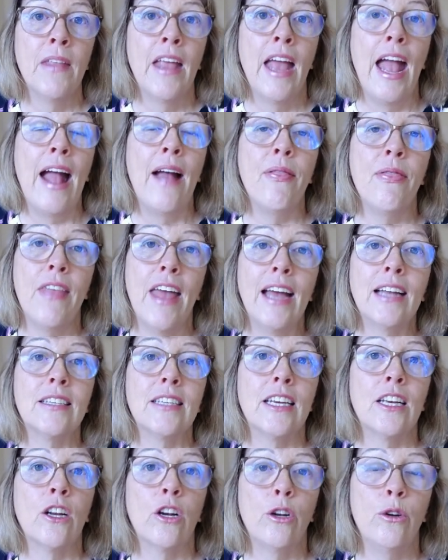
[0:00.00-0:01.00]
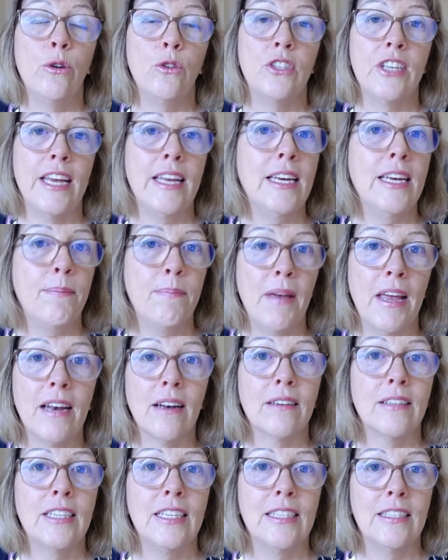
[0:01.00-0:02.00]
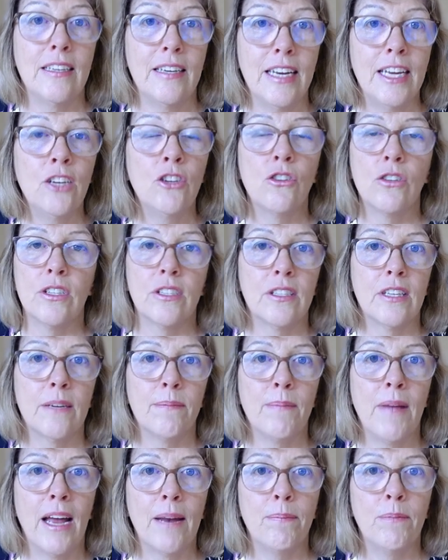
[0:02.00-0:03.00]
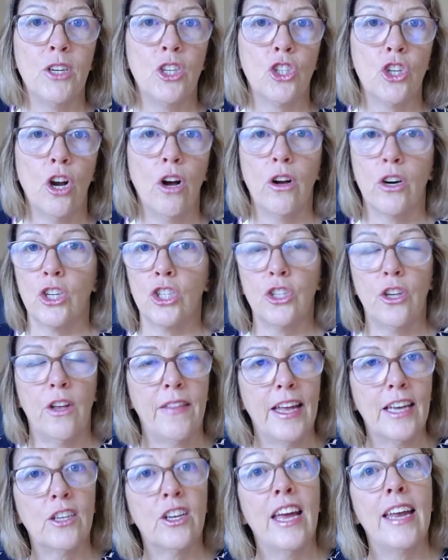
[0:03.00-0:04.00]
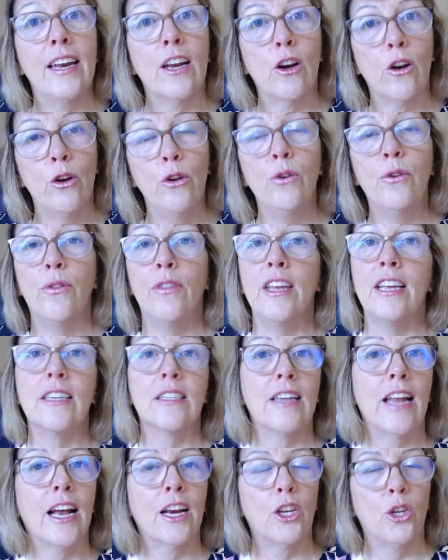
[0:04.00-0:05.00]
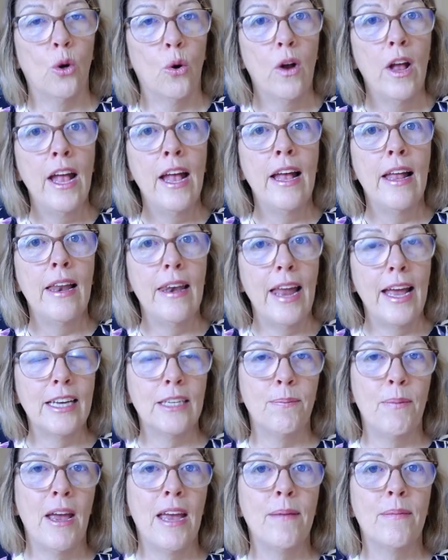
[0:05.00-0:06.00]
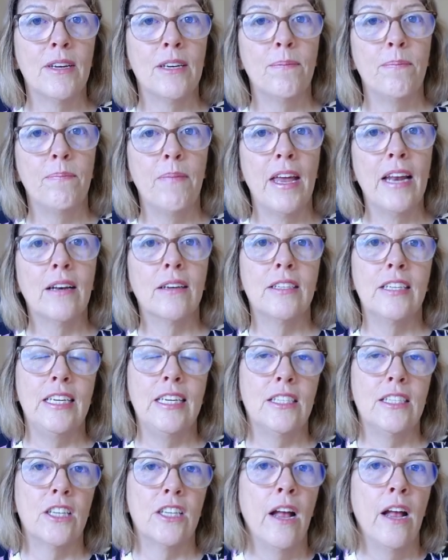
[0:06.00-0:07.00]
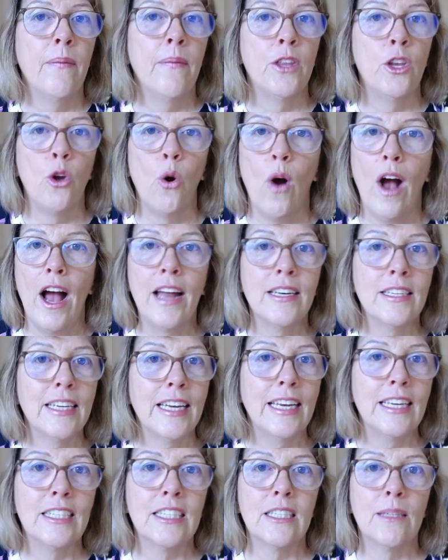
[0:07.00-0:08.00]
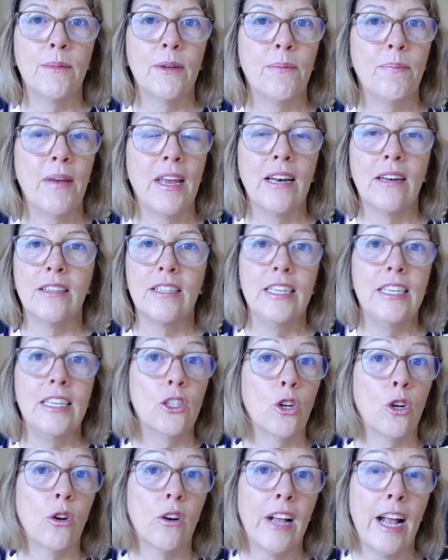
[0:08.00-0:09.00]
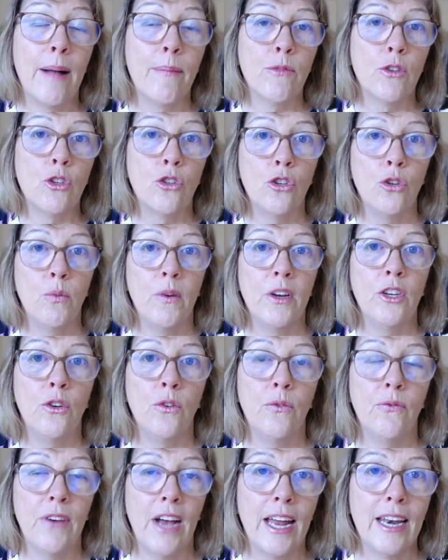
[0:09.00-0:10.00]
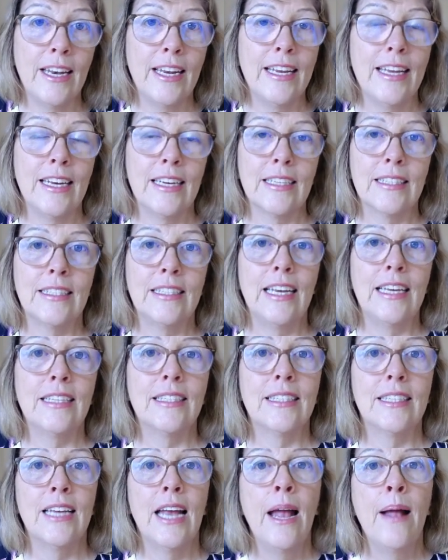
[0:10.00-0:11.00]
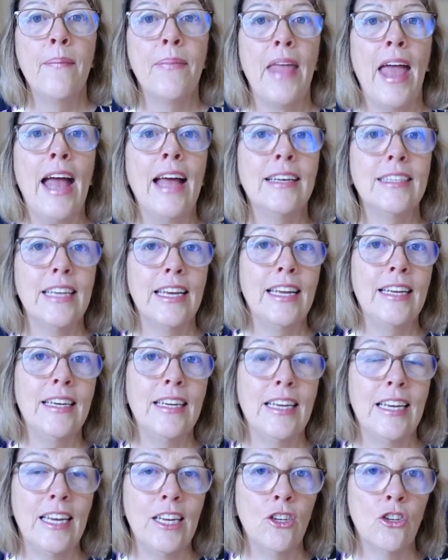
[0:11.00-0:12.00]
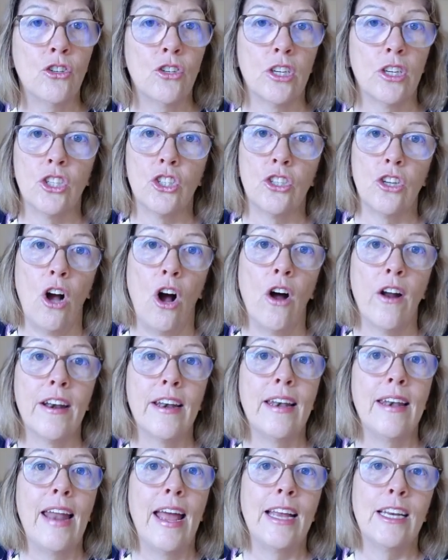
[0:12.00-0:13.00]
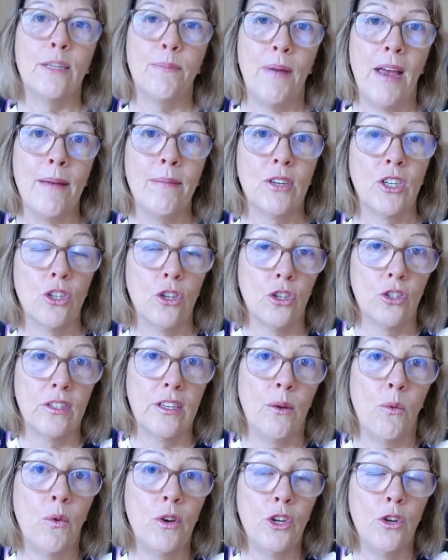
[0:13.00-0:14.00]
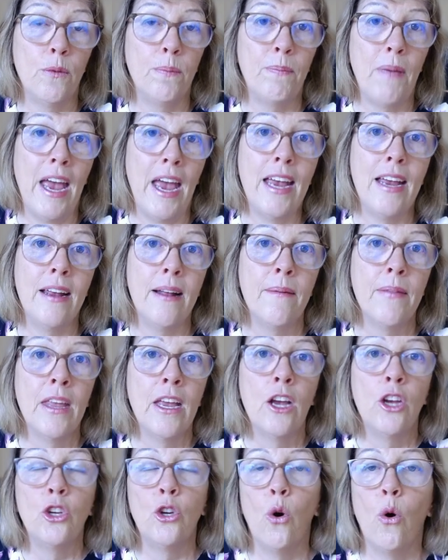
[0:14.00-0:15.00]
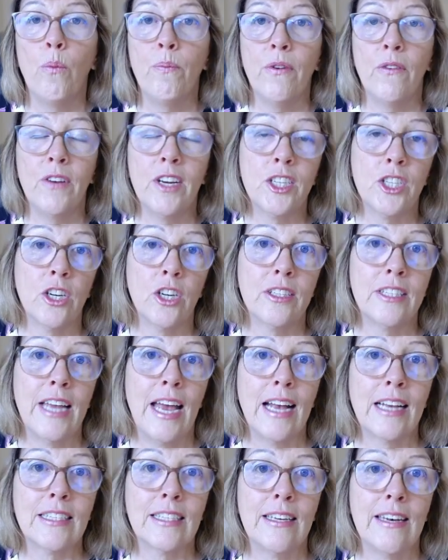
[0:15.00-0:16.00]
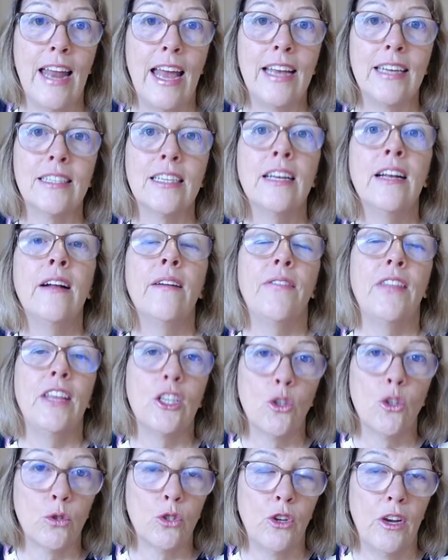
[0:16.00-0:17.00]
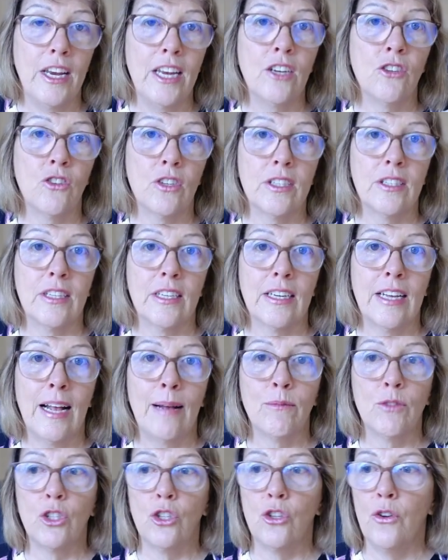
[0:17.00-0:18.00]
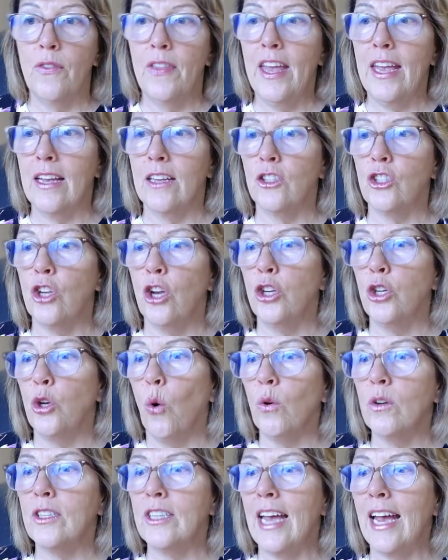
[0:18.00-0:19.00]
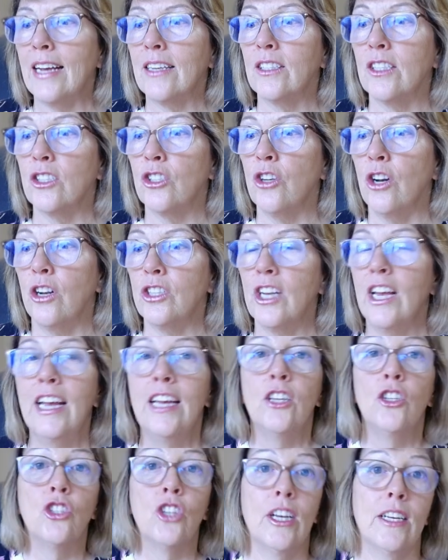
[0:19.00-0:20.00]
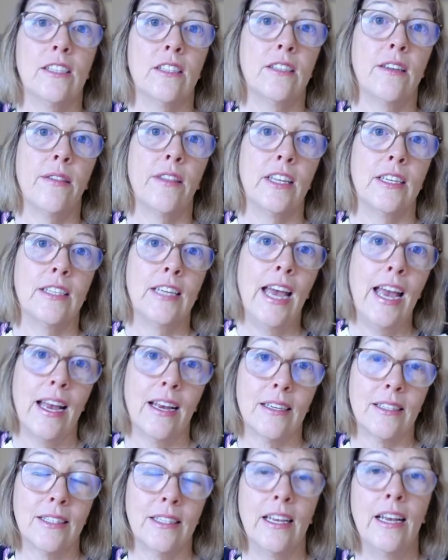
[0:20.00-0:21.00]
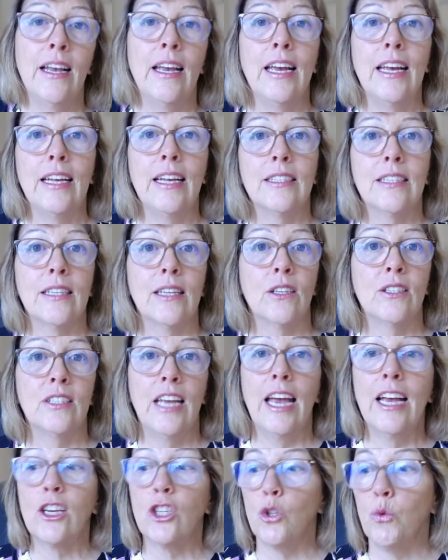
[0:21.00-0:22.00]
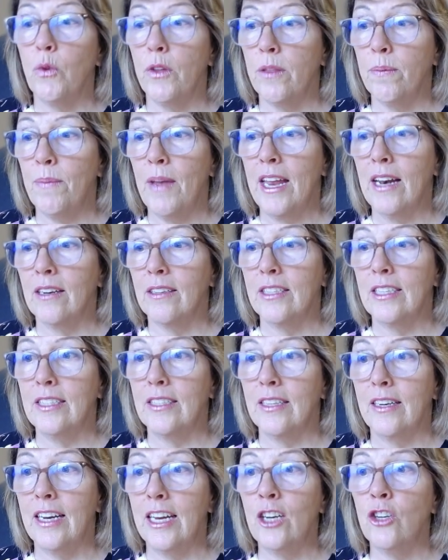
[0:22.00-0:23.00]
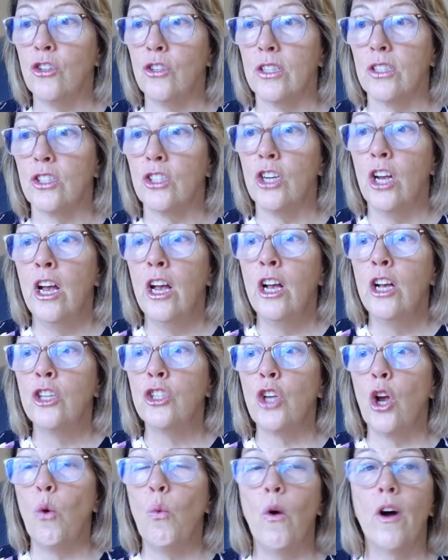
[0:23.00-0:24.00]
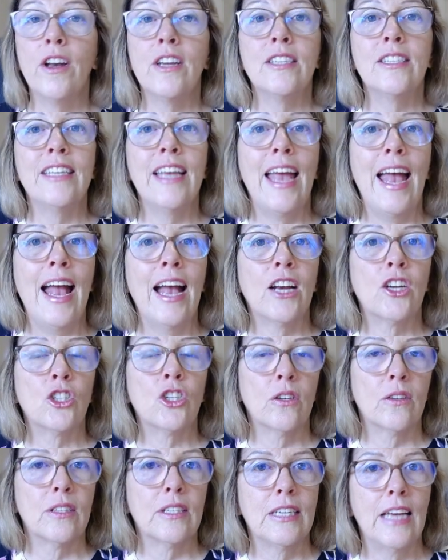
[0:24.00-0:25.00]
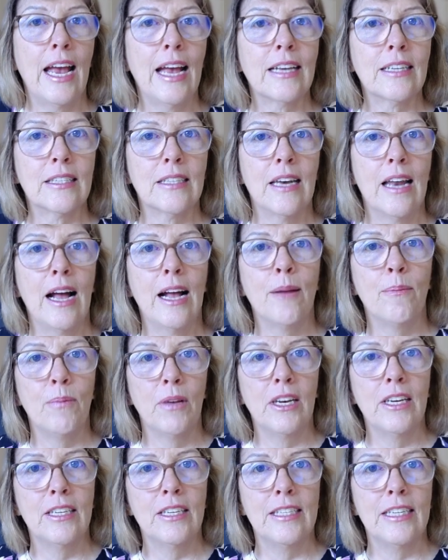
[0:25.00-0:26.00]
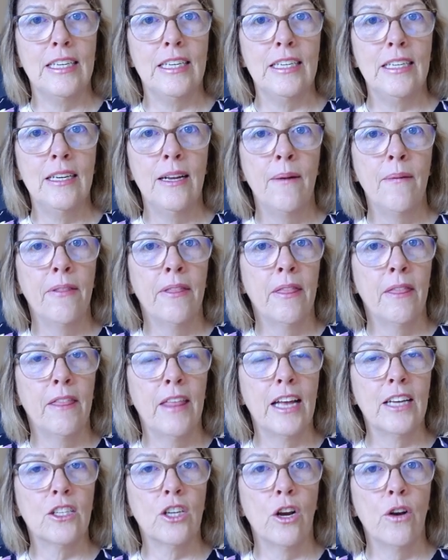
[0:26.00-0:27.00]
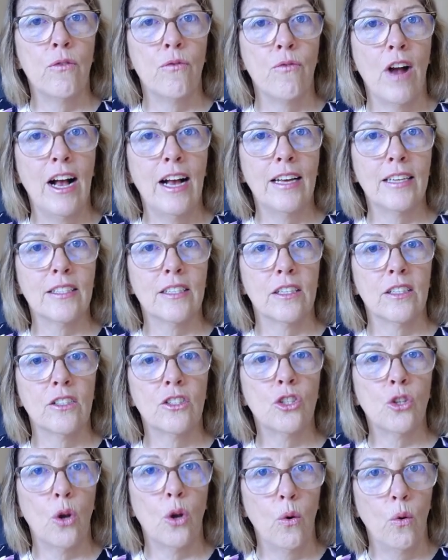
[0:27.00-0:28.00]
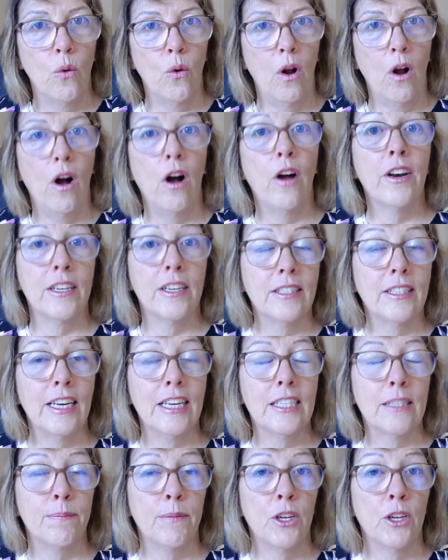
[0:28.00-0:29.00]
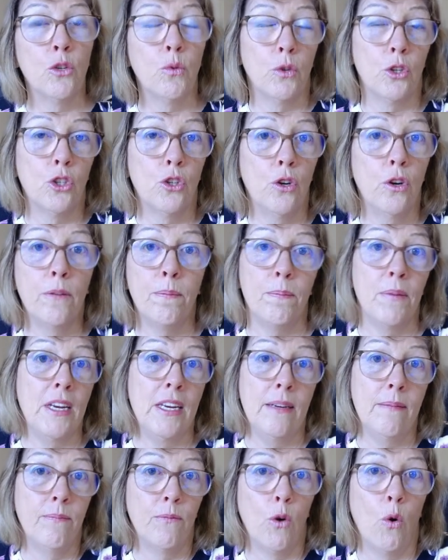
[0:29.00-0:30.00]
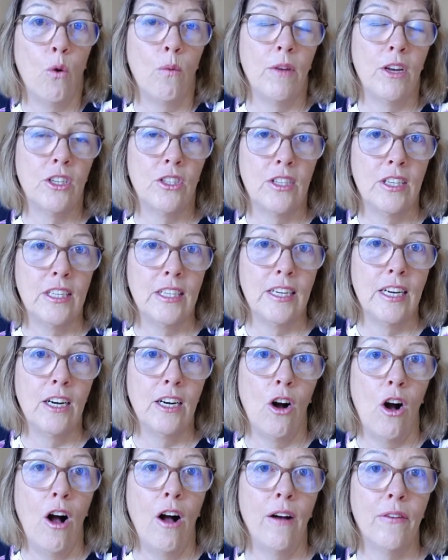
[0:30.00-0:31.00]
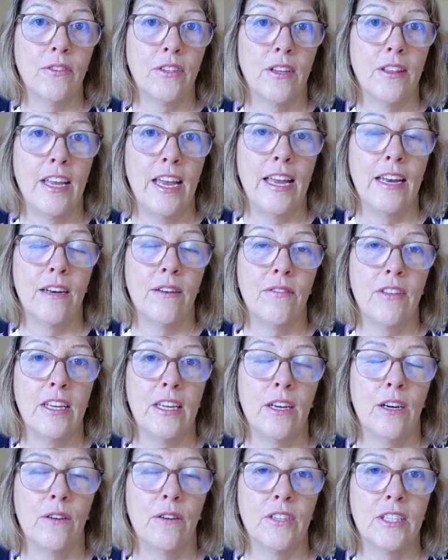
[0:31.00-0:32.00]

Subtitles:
And that includes any penalties and interest that might be charged. So that can include things like your late payment penalties, your underestimate penalties that will come through when you finally get assessed, and any interest on late payment, because when you pay your provisional tax late, there's also interest that comes through there. So your tax is not just the tax, it's the tax with penalties and interest. So what is the actual tax liability that arises on assessment, which could be almost a year after the end of the year of